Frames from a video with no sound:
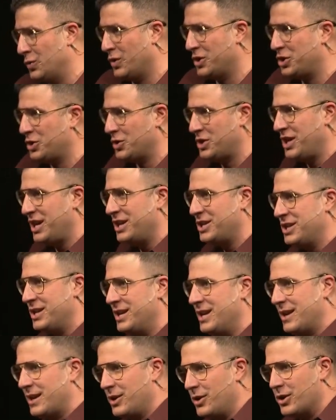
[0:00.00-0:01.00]
what you're
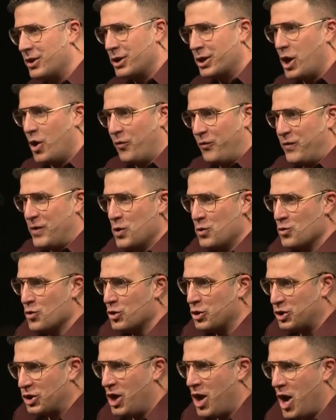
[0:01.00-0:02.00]
teaching? Like, you're gonna go
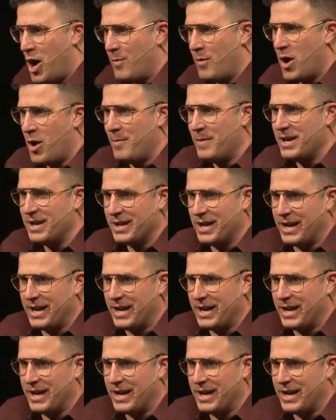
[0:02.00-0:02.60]
funeral psalm on me?